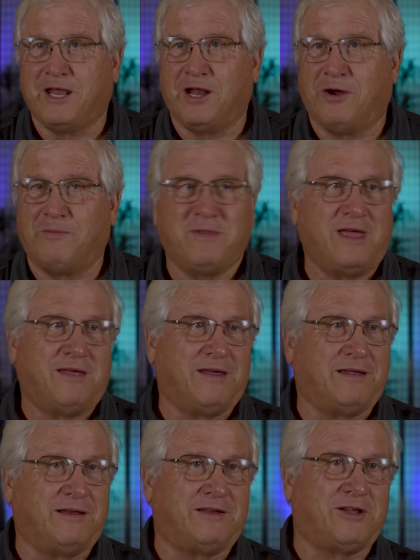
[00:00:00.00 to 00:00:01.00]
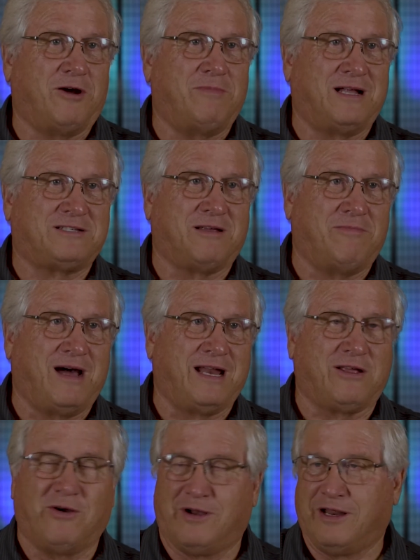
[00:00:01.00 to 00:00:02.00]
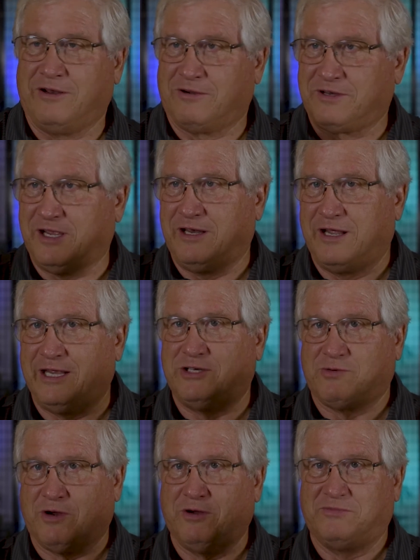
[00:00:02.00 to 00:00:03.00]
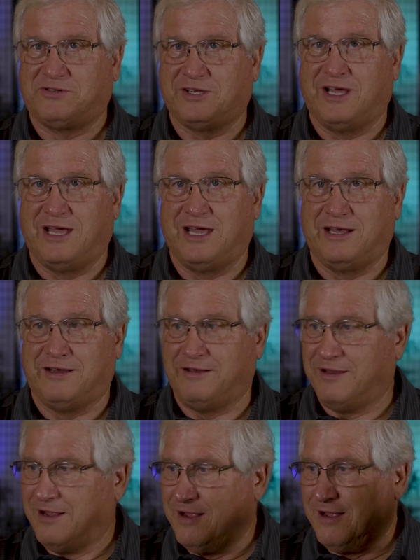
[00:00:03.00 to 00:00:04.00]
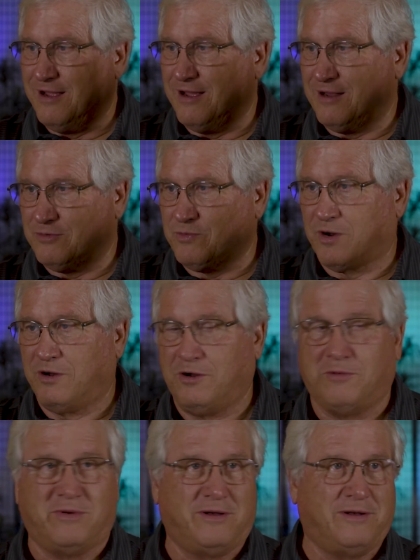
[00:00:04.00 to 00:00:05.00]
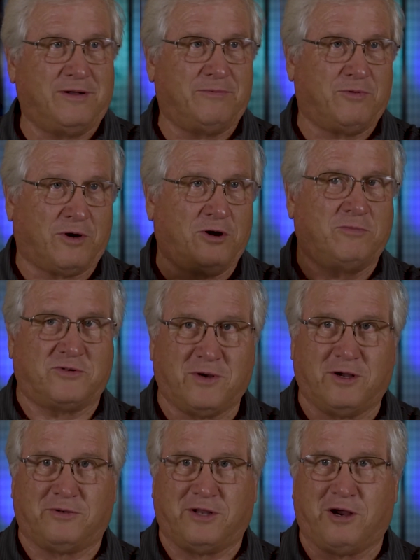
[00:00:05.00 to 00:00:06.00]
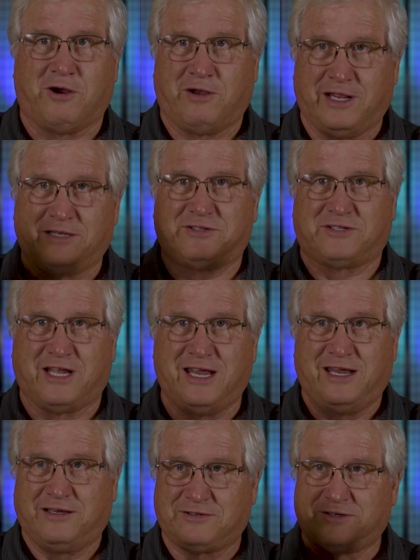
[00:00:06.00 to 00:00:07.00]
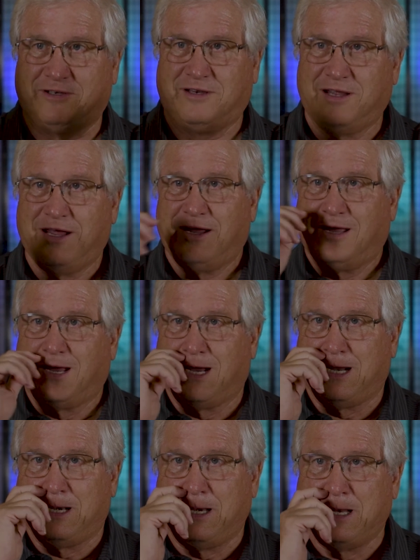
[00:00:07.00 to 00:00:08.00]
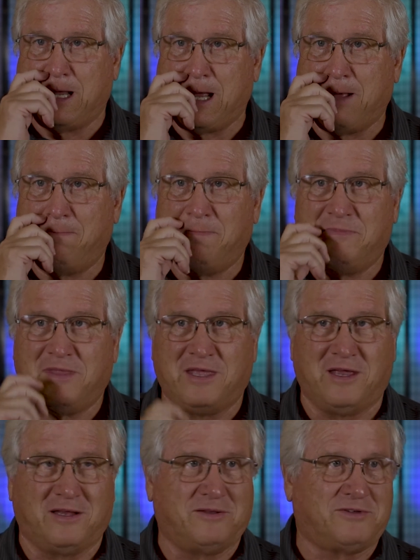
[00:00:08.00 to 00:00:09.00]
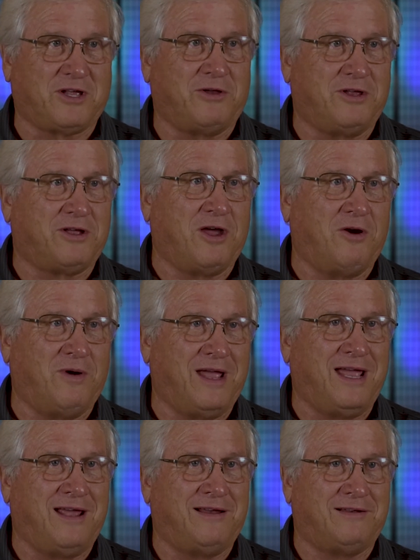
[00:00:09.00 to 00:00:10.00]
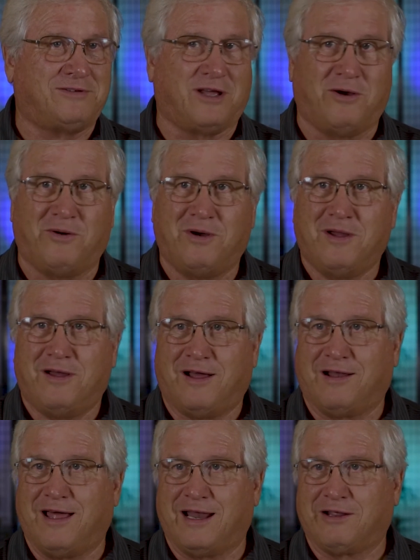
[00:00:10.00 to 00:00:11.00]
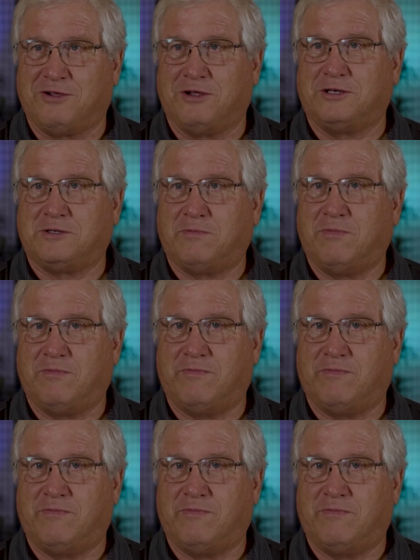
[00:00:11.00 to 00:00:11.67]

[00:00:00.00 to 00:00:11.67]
You know, you talk about somebody going in their teenage room, son, and the room's real dirty and stinks, and so you go in, and so a lot of good,